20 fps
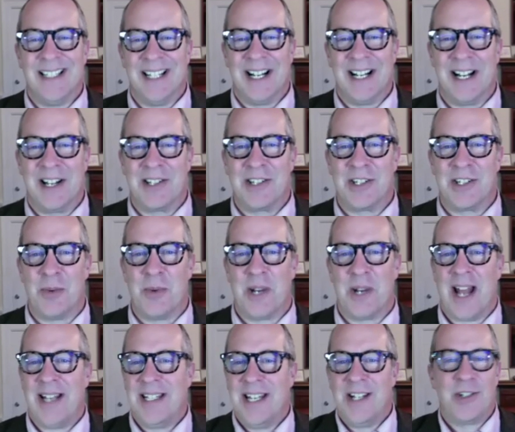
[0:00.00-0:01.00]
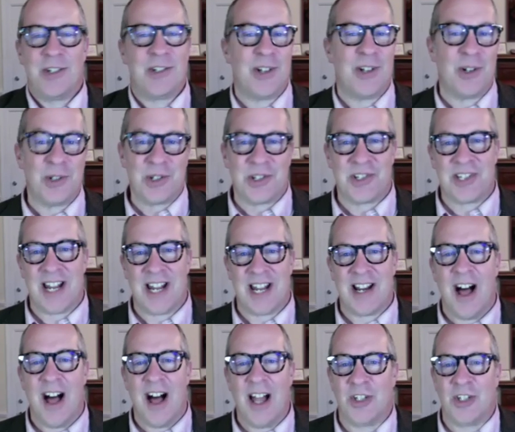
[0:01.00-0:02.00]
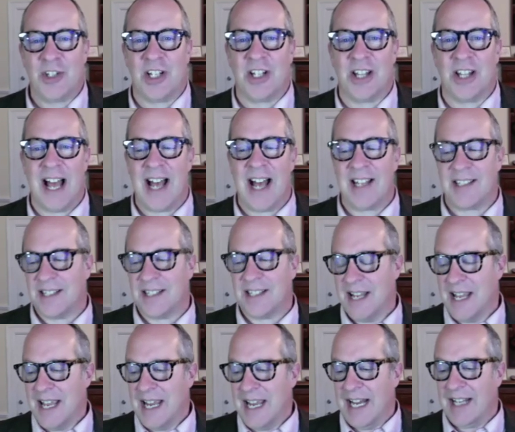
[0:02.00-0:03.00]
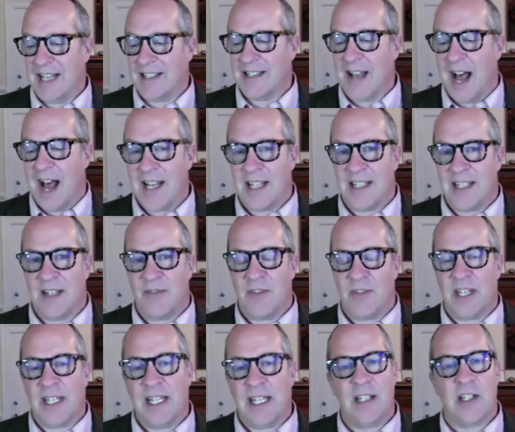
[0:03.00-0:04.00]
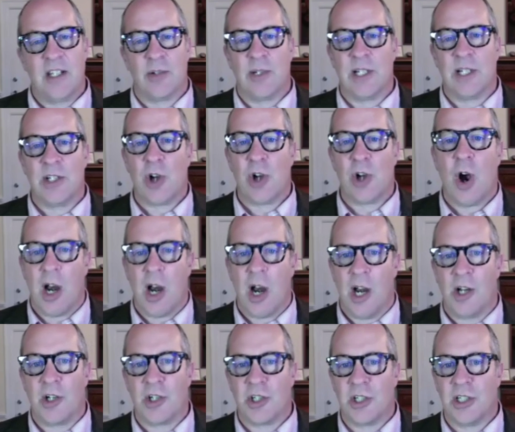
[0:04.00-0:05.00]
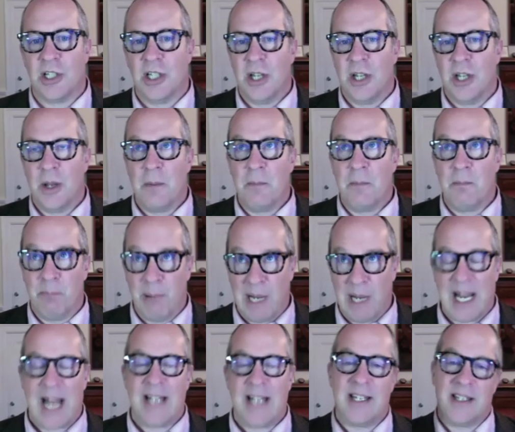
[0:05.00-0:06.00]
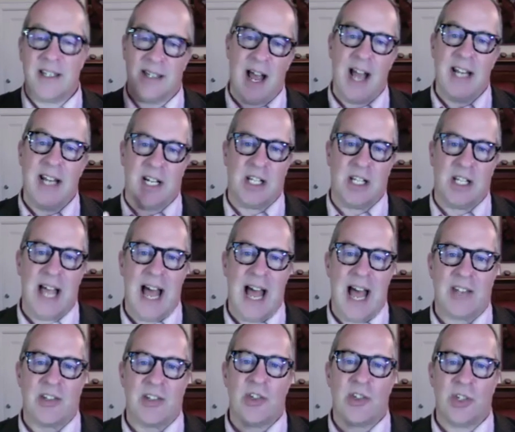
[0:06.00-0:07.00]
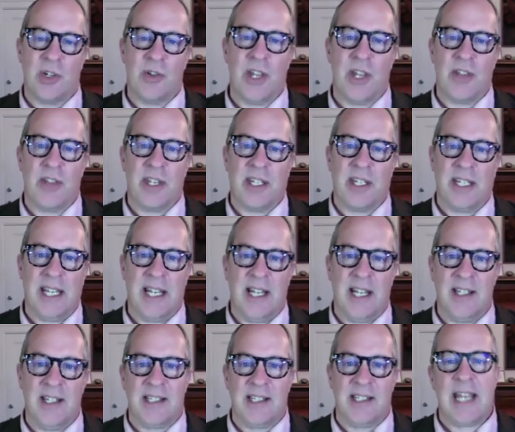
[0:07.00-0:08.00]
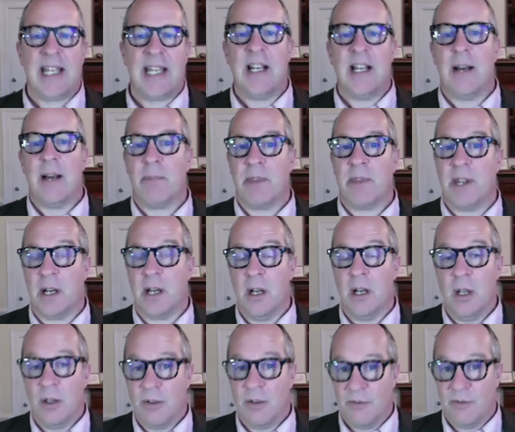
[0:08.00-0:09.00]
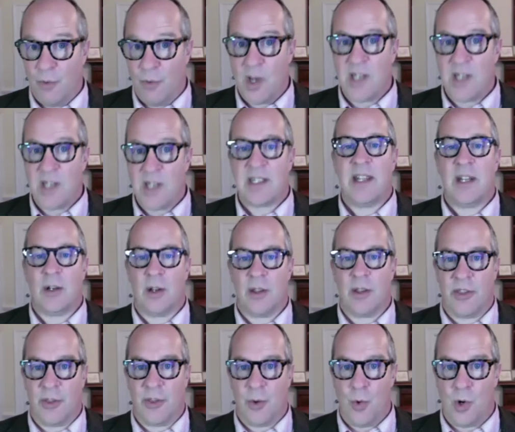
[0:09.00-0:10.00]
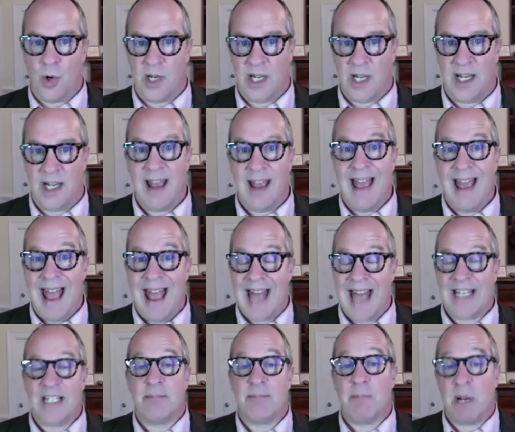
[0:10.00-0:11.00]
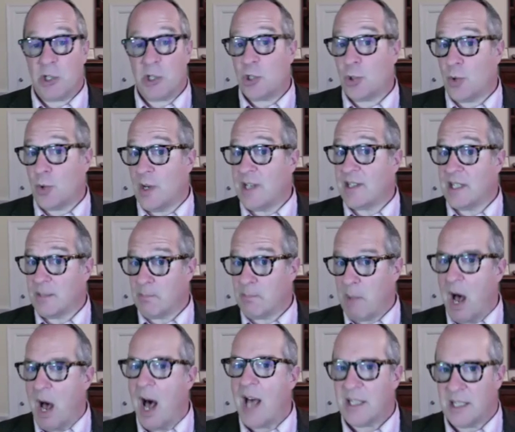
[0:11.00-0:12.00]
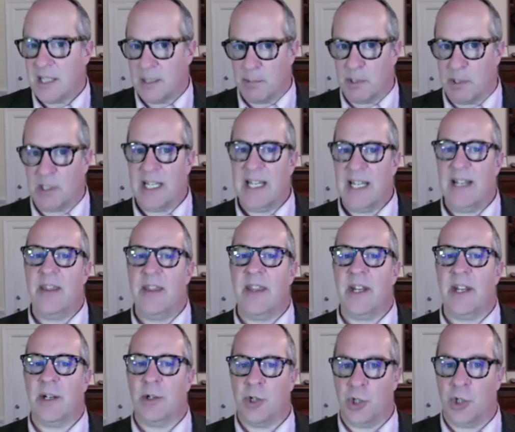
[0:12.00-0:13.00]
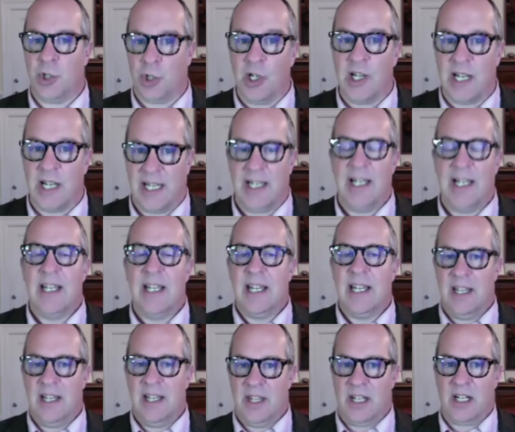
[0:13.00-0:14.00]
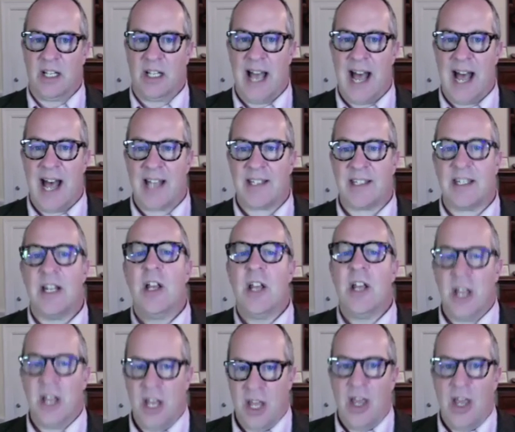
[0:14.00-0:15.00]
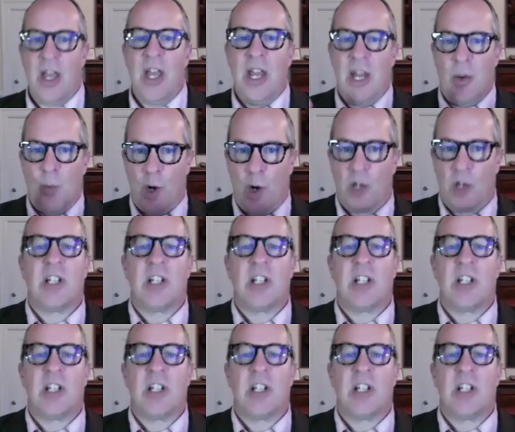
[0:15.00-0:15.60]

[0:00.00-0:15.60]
So when I teach a social psychology class, it's not as if the kids are in charge, but I design a class so that the kids taking up their voice and their authority and as much choice as possible in their journey in the class works a